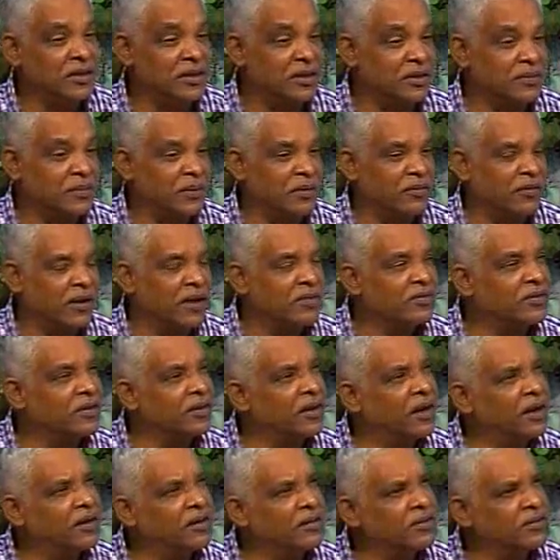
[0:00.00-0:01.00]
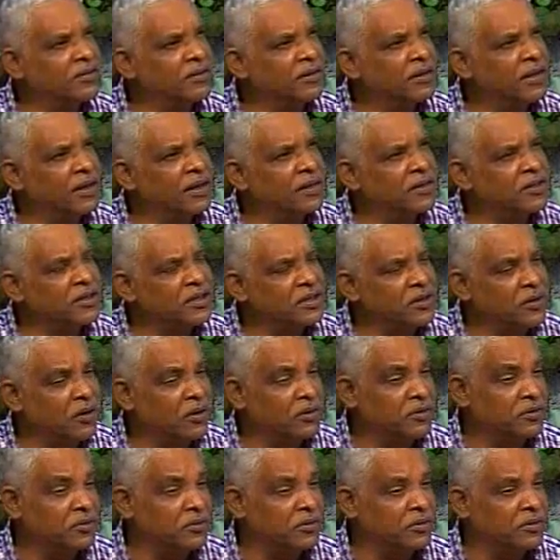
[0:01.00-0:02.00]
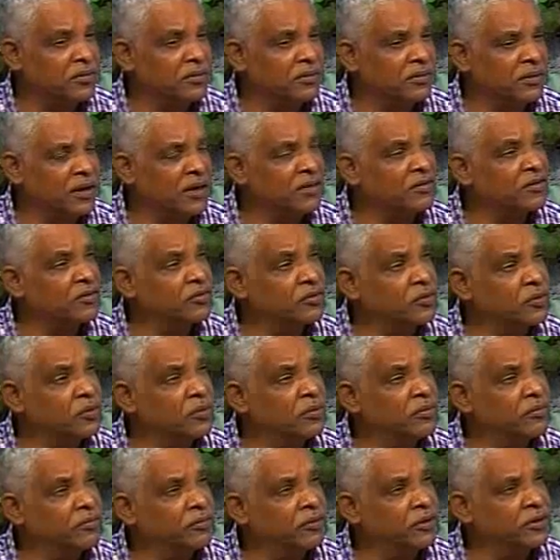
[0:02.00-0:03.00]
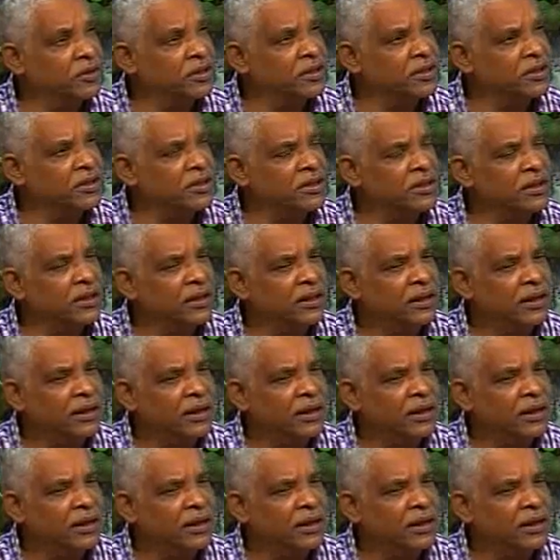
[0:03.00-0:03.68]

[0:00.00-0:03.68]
My wife's the hairdresser, and she also runs a school for teaching.